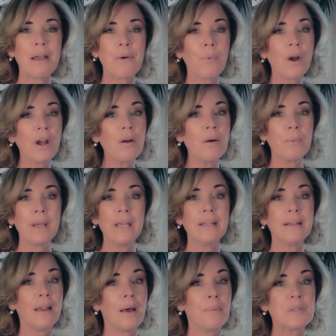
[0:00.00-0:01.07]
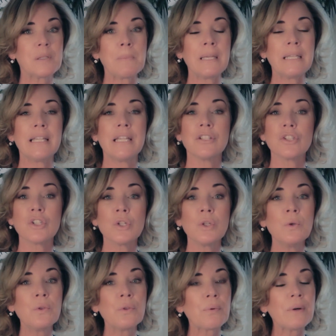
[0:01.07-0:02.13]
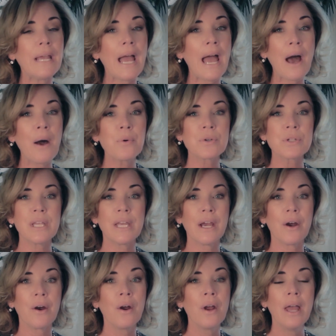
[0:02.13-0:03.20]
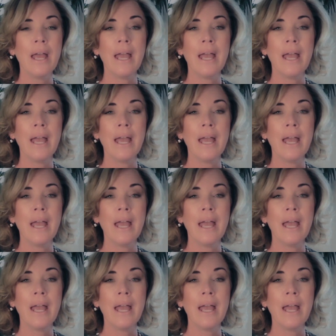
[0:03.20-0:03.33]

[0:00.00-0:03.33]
and we end up spending 2-3 hours there,